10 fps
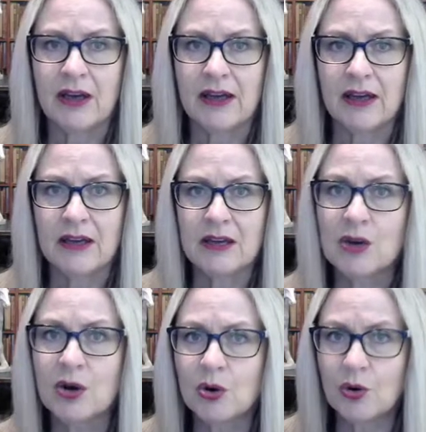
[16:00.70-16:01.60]

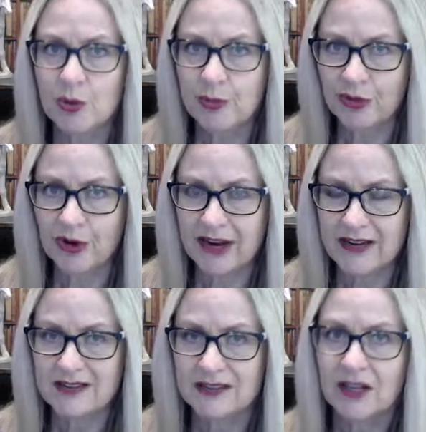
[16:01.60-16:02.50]

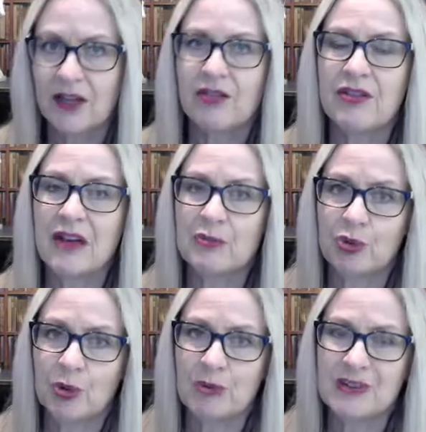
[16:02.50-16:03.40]
incorporate that
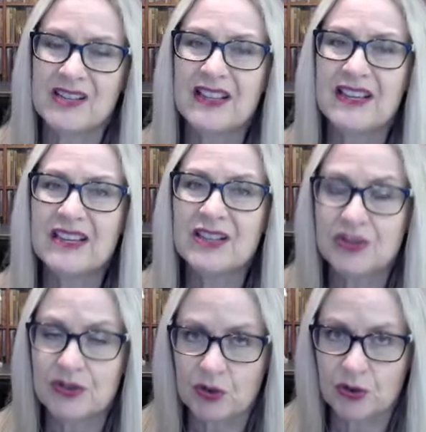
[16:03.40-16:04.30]
promise
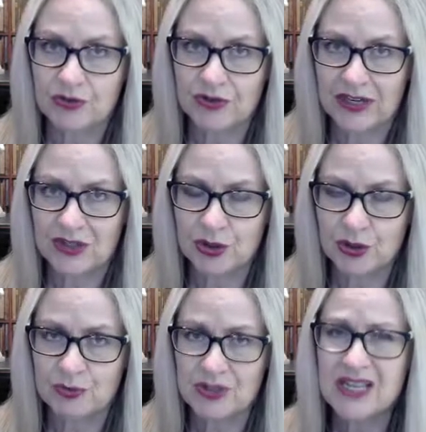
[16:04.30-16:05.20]
into the contract
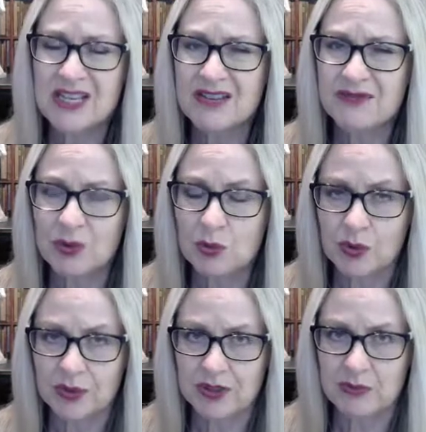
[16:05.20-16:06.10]
terms if you
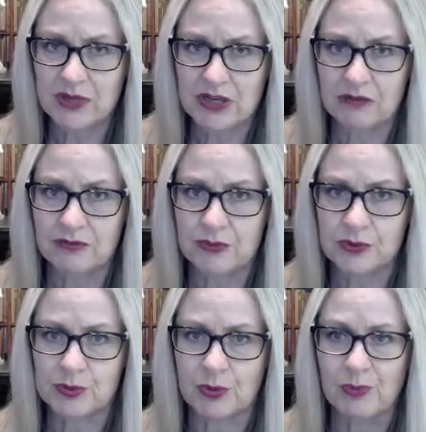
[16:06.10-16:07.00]
want it to be
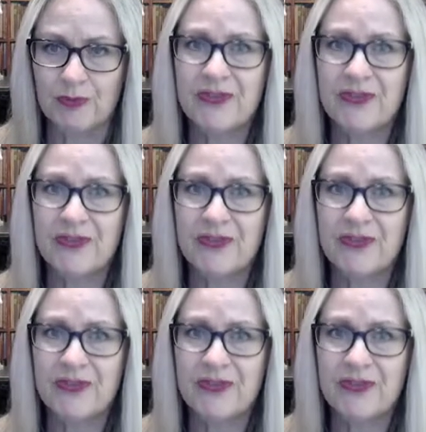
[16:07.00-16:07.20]
enforceable.